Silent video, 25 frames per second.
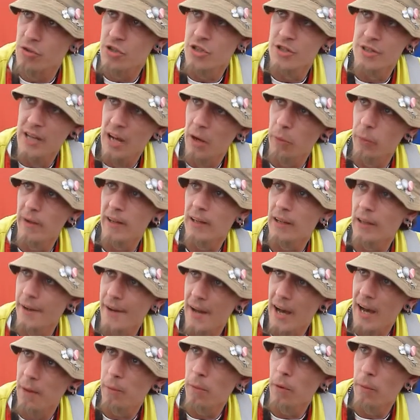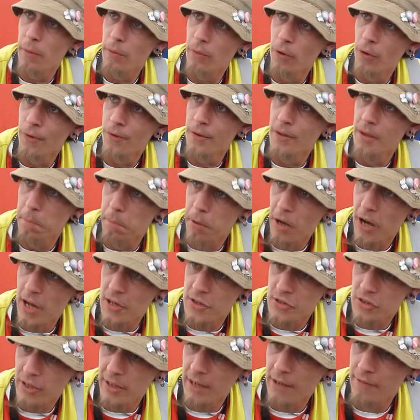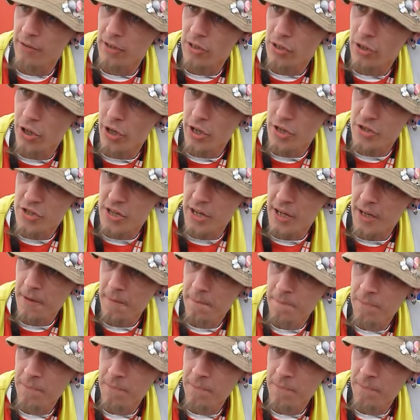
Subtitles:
which is our weekly night what we run in Barnsley every Thursday.